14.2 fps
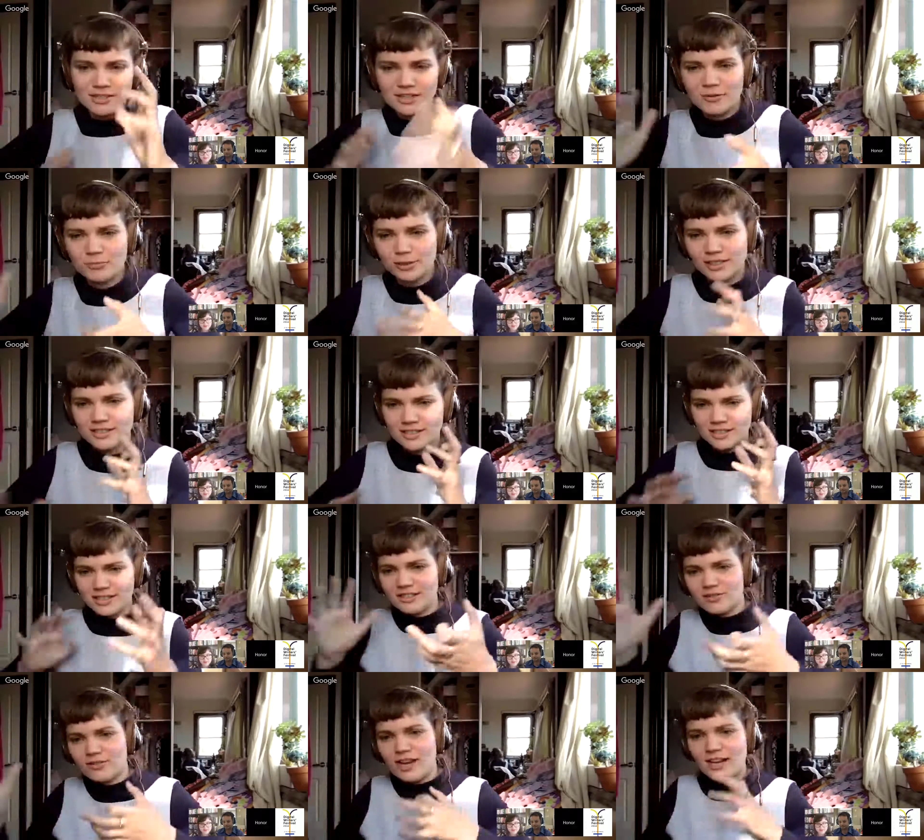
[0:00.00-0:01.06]

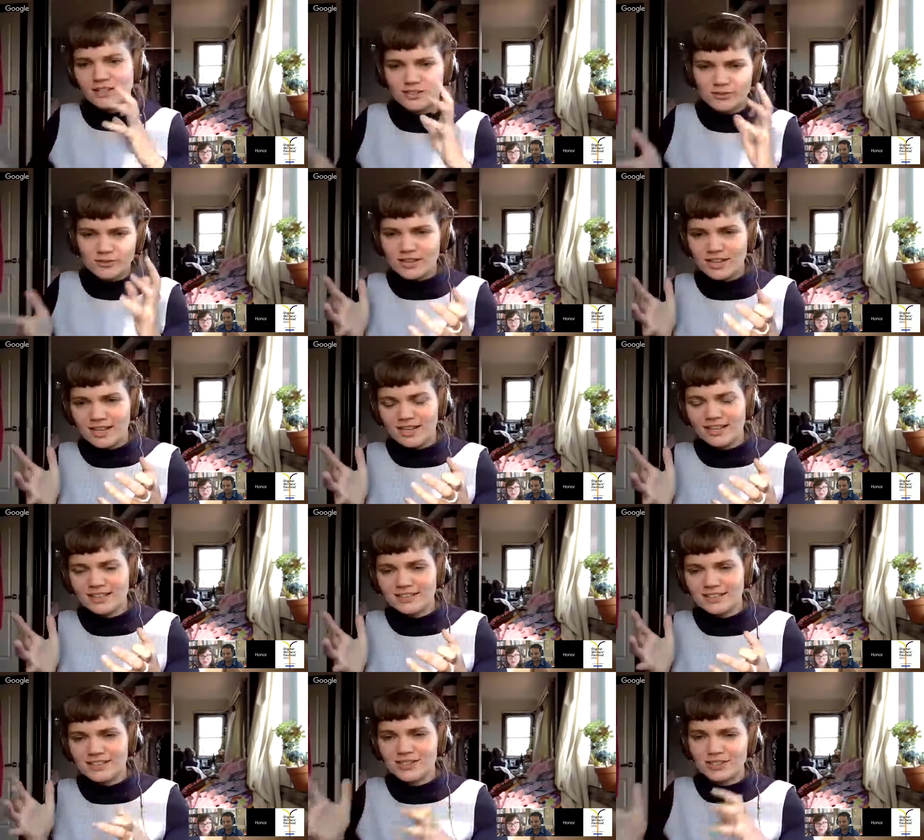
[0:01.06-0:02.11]
complexities or how to do things.
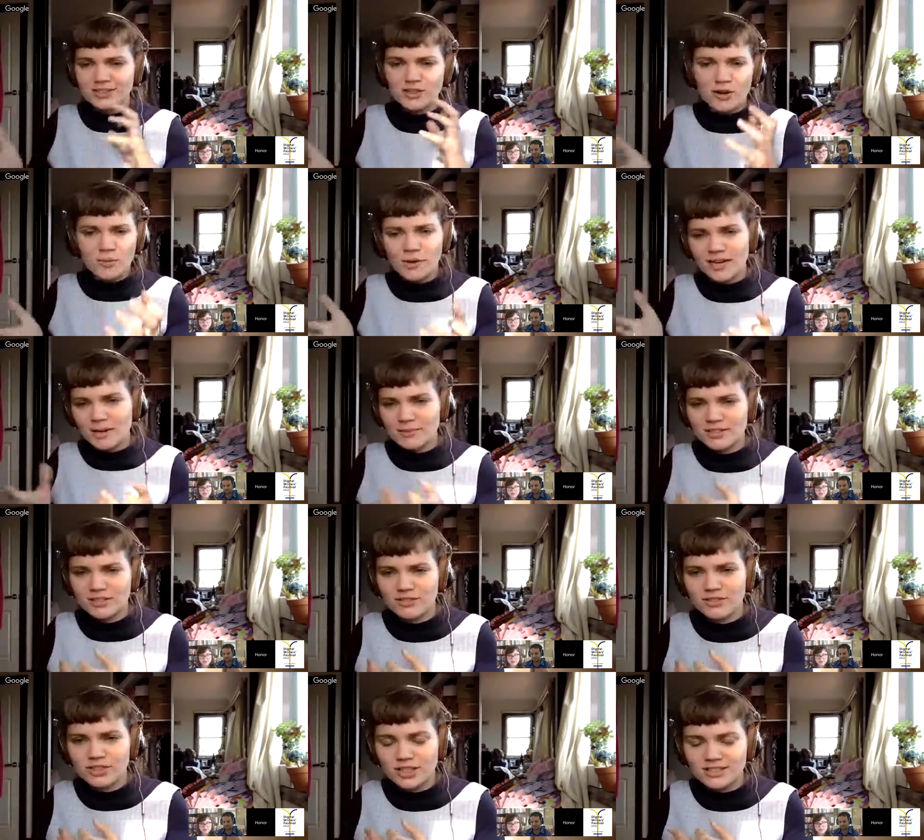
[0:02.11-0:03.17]
And she's got one
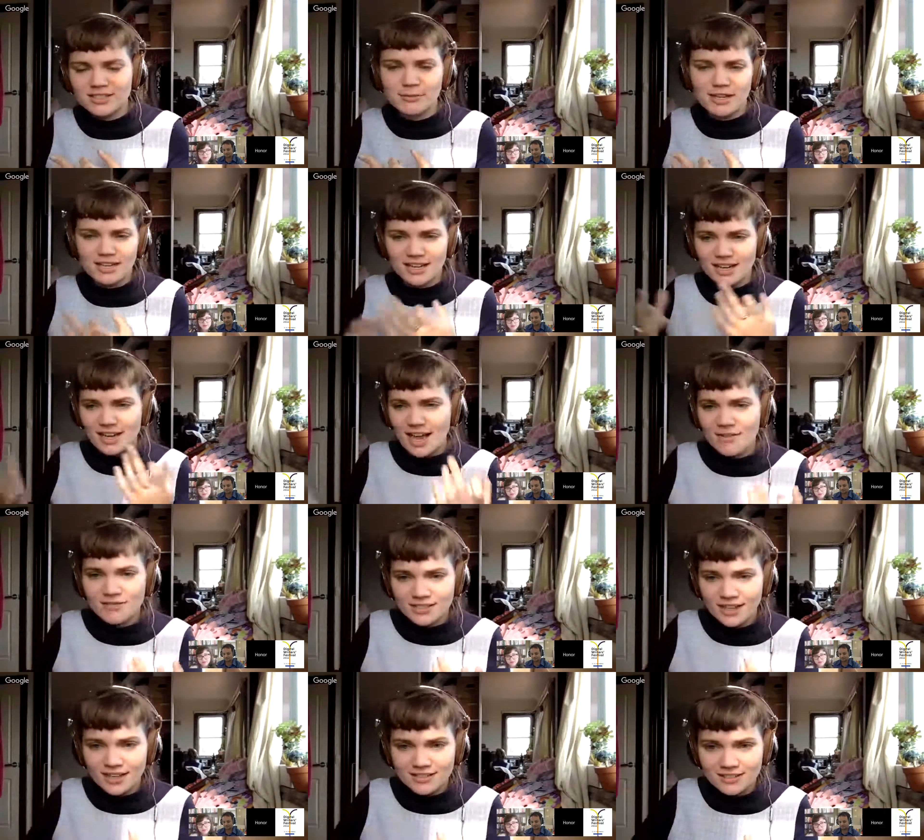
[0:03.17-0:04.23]
episode just about getting
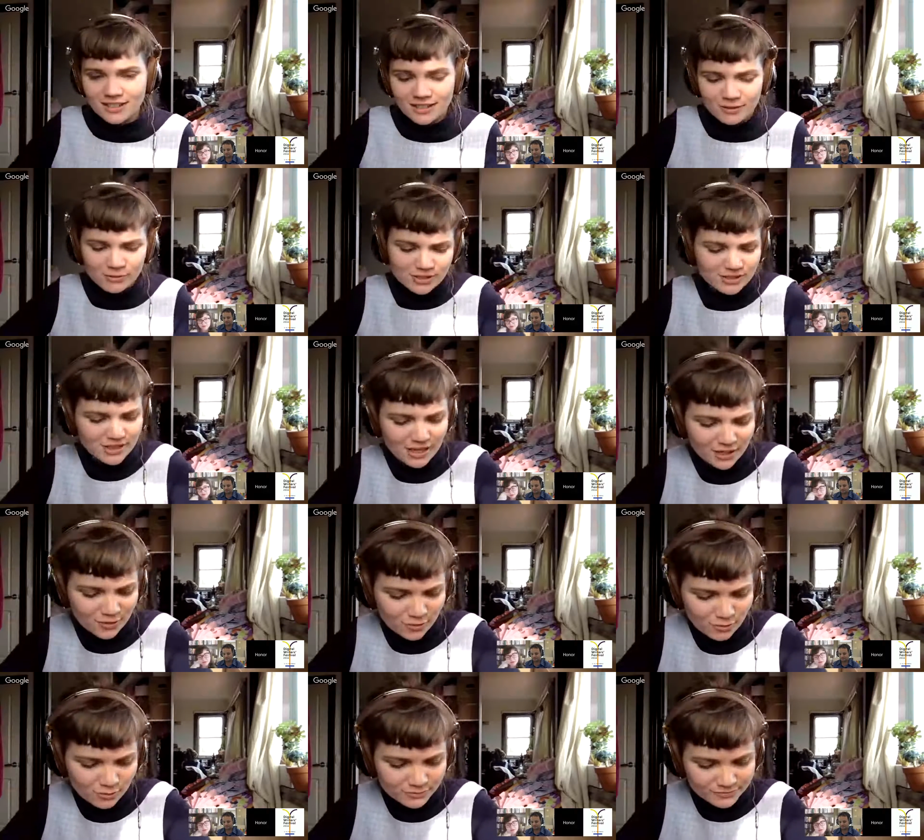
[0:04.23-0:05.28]
advertising, which is kind of
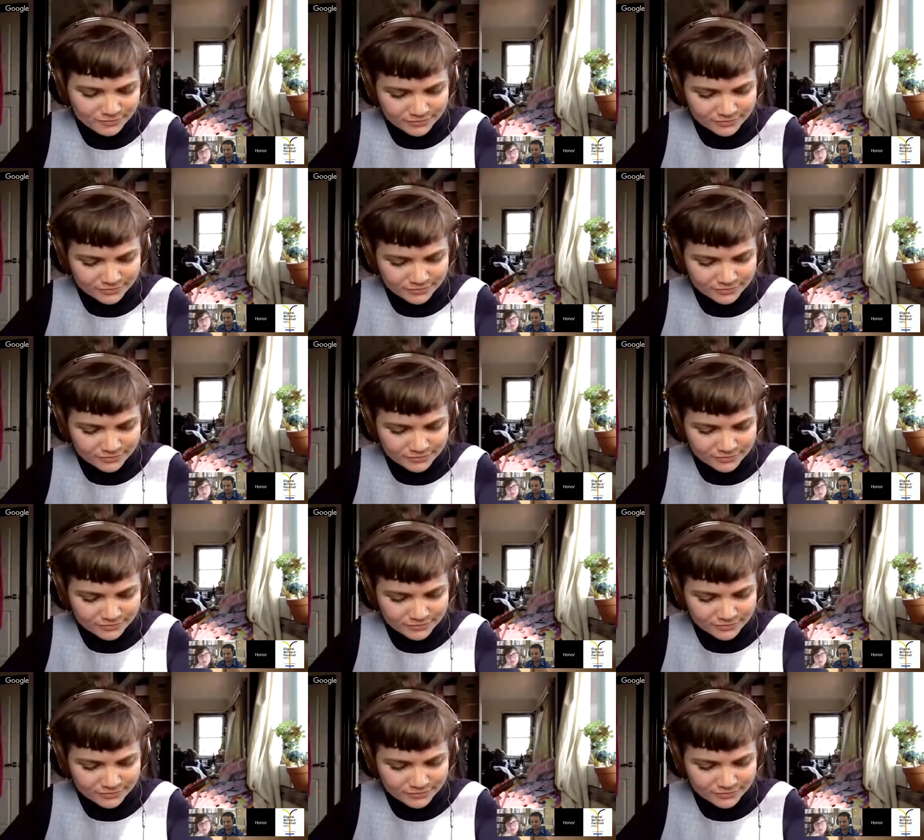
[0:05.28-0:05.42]
cool.